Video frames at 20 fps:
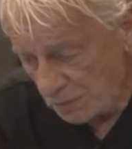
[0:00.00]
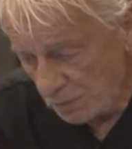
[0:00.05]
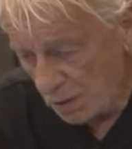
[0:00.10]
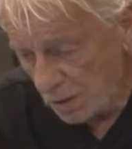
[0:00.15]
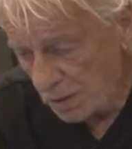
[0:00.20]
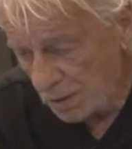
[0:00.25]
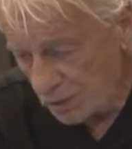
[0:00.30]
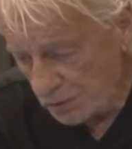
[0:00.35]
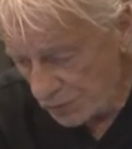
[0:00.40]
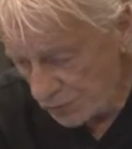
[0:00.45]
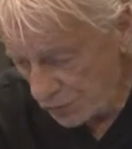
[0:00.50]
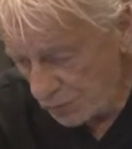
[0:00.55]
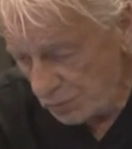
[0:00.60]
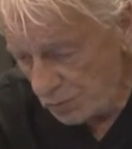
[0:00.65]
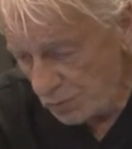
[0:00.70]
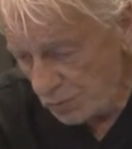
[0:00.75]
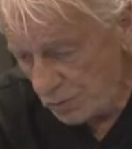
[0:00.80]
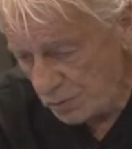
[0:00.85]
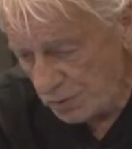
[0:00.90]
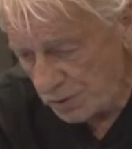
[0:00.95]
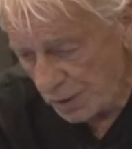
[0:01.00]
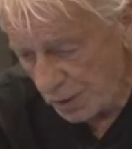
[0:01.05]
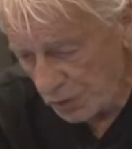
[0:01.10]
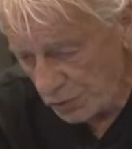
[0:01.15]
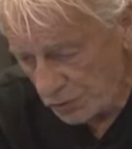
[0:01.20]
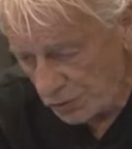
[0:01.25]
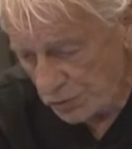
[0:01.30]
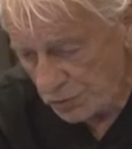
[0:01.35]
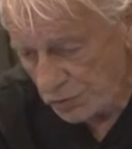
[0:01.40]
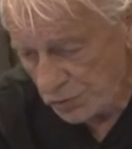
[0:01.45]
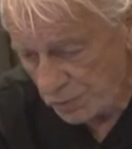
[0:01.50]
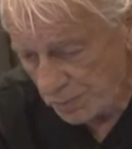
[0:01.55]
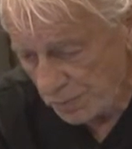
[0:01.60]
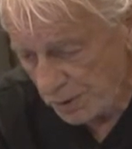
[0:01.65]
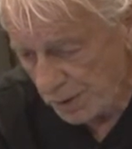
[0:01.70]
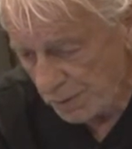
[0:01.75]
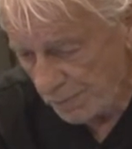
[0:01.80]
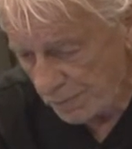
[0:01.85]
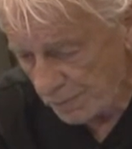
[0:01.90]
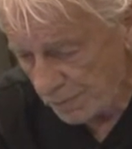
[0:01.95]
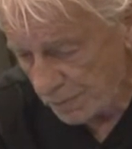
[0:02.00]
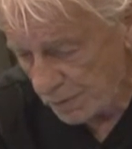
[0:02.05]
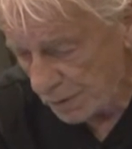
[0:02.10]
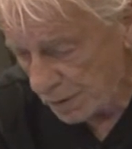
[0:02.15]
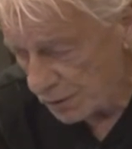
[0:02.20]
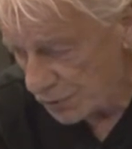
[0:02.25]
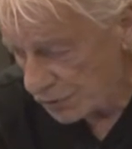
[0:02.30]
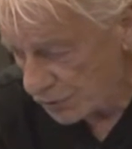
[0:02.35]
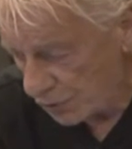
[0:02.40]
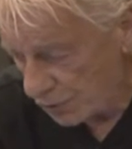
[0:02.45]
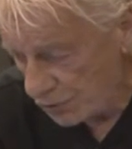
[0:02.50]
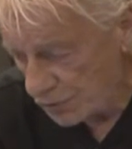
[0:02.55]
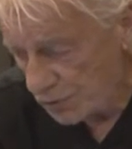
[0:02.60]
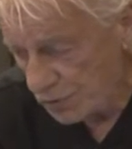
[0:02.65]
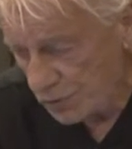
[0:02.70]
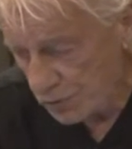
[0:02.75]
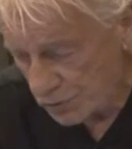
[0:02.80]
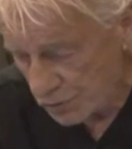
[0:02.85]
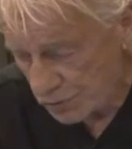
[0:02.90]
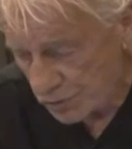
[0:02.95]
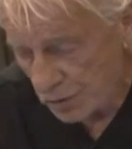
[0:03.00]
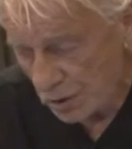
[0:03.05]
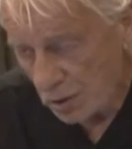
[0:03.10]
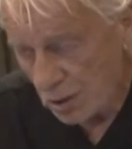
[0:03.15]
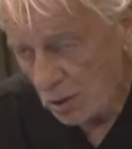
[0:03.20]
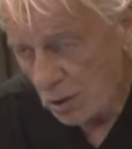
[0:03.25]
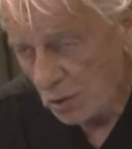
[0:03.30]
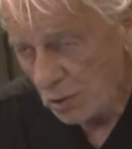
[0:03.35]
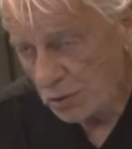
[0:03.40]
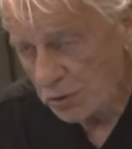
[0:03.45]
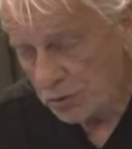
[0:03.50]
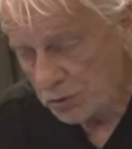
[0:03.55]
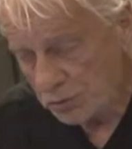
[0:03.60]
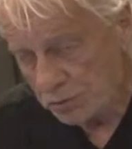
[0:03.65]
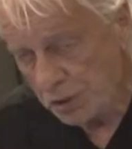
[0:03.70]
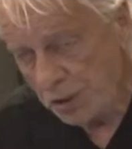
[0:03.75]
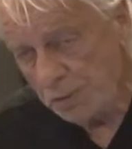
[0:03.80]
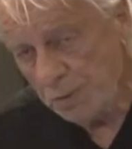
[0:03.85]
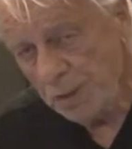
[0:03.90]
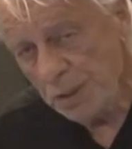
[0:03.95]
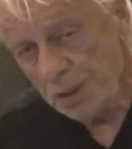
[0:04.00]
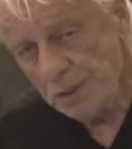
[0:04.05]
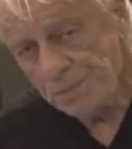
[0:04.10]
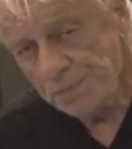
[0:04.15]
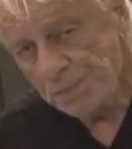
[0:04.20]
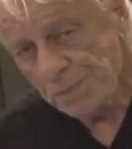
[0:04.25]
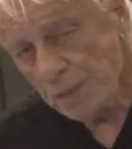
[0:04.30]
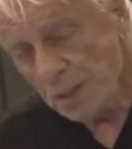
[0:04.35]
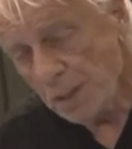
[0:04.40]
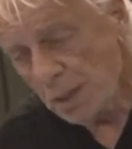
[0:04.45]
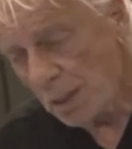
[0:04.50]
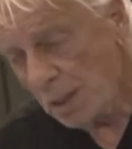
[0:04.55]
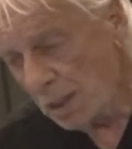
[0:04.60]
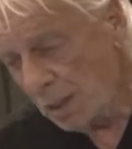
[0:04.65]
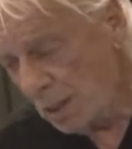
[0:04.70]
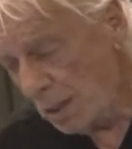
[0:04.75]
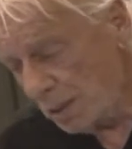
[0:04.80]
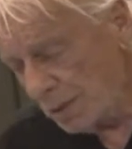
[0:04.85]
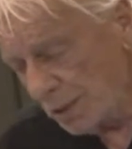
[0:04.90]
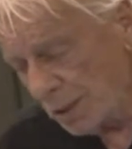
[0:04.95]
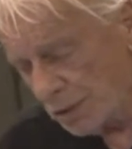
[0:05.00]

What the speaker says: on this YouTube channel, you should be searching or streaming, or not